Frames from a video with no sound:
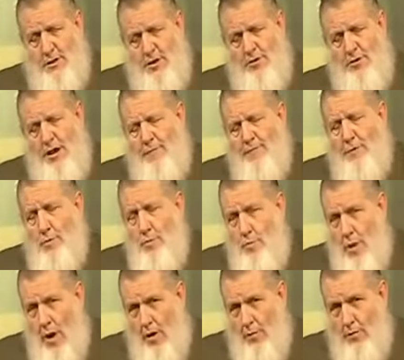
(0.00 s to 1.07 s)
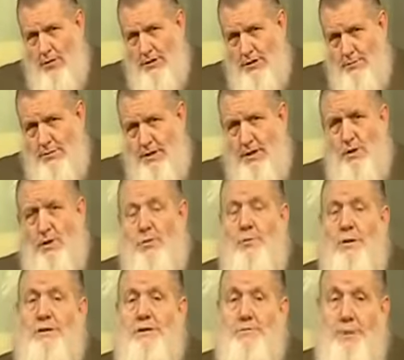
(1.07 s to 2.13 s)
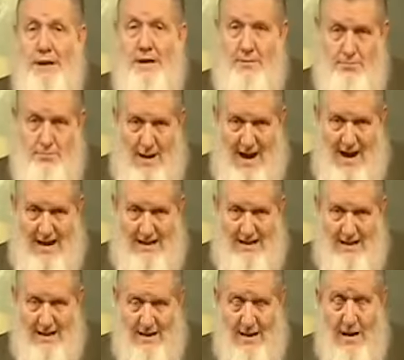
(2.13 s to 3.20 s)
her that if you borrow something, you must pay it back.